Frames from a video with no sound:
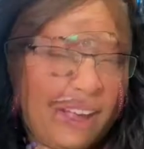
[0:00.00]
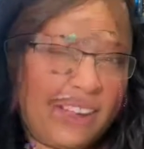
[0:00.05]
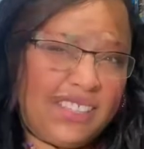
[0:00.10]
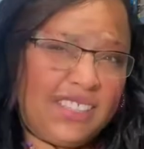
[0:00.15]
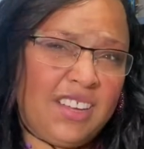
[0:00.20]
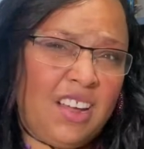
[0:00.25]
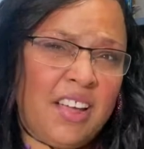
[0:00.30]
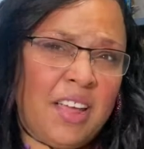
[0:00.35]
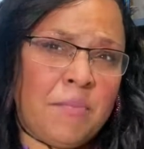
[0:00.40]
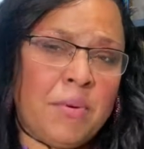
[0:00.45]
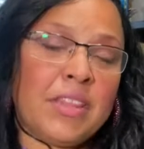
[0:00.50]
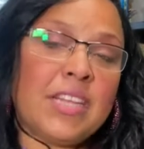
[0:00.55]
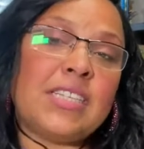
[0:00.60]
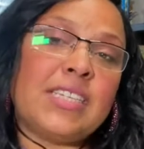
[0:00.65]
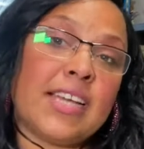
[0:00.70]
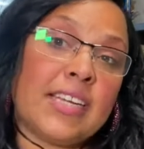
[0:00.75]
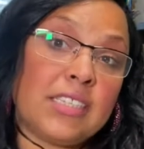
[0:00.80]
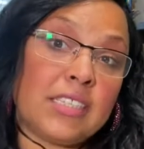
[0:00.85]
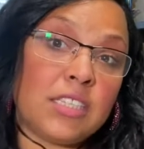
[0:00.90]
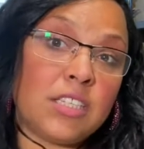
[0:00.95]
I saw him at the
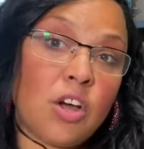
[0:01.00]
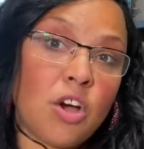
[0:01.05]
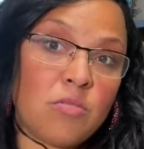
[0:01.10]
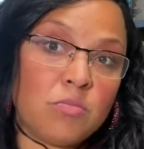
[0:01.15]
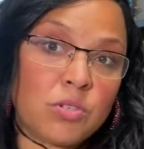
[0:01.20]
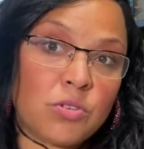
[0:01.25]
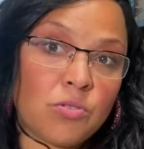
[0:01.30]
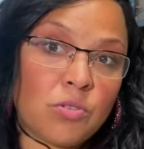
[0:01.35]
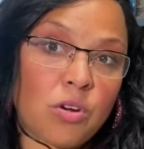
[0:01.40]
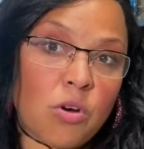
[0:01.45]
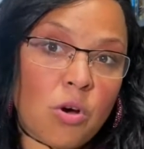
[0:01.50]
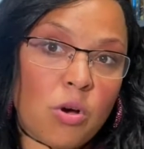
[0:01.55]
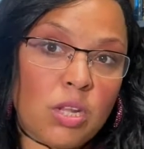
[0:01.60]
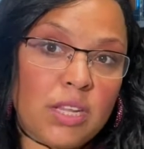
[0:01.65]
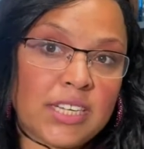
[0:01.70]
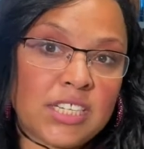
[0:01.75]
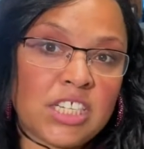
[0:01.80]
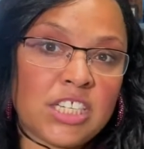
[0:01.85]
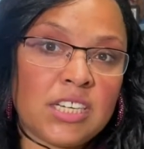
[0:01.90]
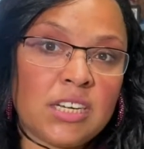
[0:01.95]
Texas Homeschool
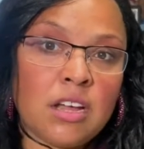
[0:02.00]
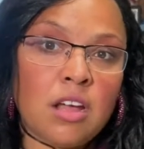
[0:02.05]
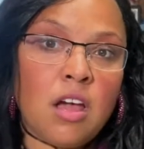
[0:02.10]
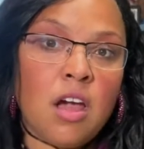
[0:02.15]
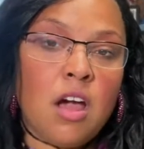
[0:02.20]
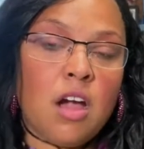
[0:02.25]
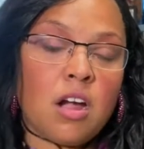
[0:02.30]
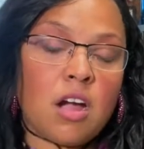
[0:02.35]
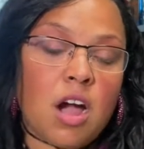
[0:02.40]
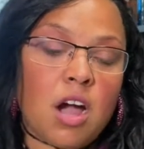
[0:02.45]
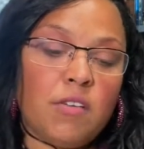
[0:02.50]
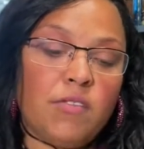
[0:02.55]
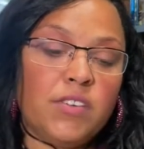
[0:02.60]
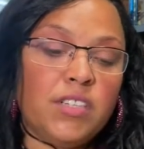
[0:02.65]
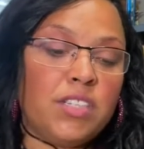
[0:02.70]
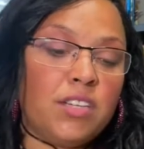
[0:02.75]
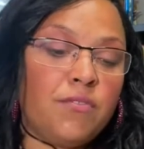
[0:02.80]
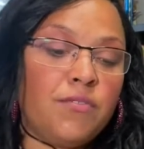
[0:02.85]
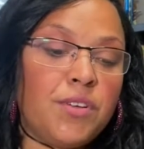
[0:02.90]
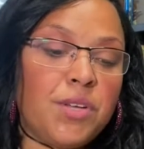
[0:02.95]
Coalition
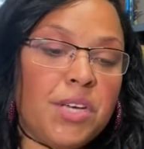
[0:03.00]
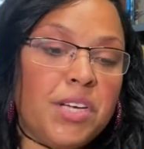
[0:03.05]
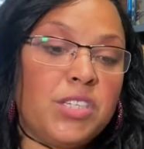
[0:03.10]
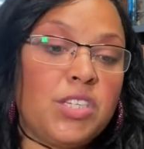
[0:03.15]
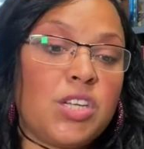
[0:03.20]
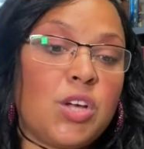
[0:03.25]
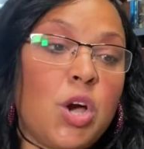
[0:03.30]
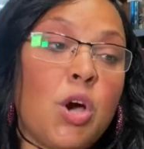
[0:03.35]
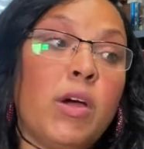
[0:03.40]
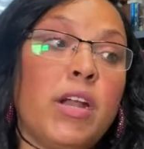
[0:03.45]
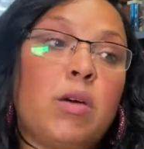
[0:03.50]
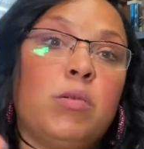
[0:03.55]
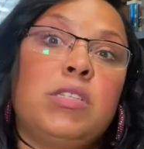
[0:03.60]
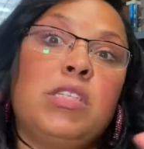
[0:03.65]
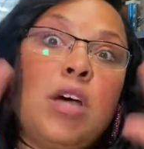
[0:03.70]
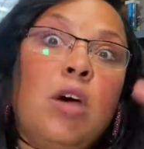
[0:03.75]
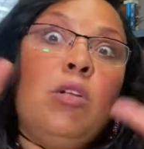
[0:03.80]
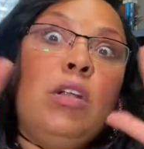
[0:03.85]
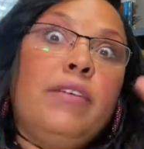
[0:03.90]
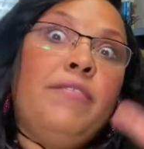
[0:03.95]
conference a few years ago, and I was
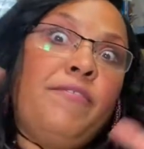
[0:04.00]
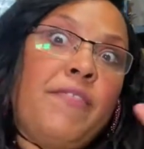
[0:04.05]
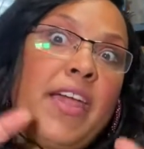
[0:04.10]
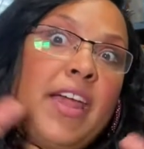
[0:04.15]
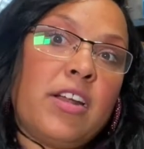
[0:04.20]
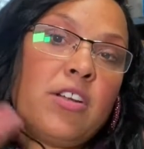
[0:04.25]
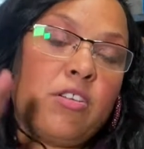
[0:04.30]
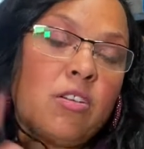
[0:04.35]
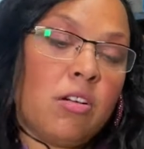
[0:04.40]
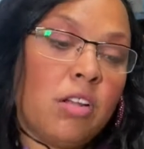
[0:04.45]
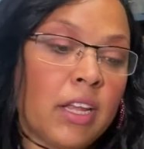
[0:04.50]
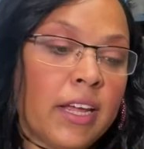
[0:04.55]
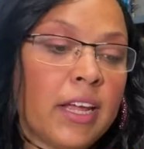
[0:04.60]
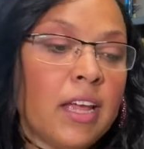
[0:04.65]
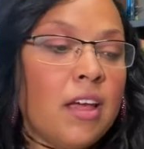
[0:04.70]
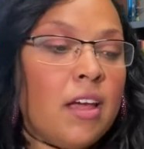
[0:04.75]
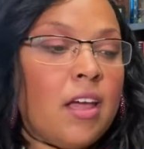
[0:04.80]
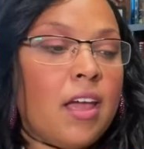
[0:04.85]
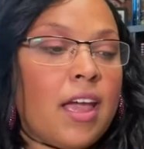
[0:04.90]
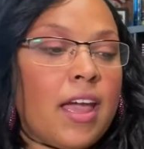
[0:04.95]
totally fangirling.
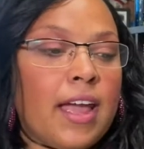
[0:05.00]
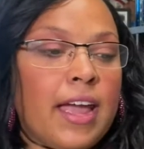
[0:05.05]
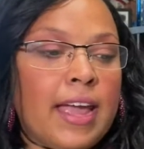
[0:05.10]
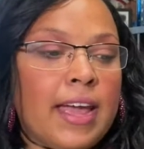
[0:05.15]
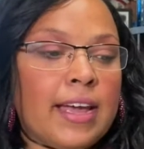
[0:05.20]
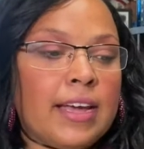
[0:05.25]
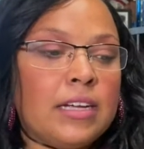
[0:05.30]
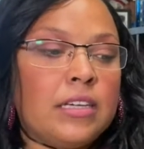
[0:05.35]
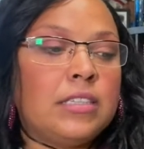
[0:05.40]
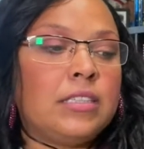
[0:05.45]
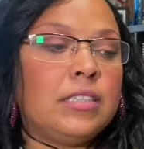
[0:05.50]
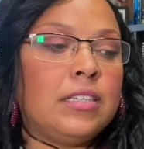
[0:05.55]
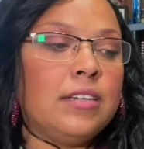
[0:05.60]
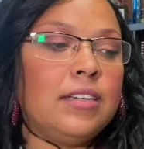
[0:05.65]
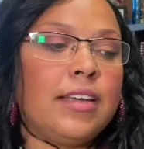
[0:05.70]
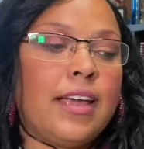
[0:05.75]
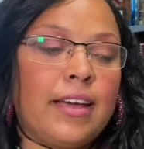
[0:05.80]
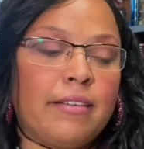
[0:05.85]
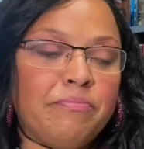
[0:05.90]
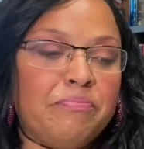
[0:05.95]
And yeah,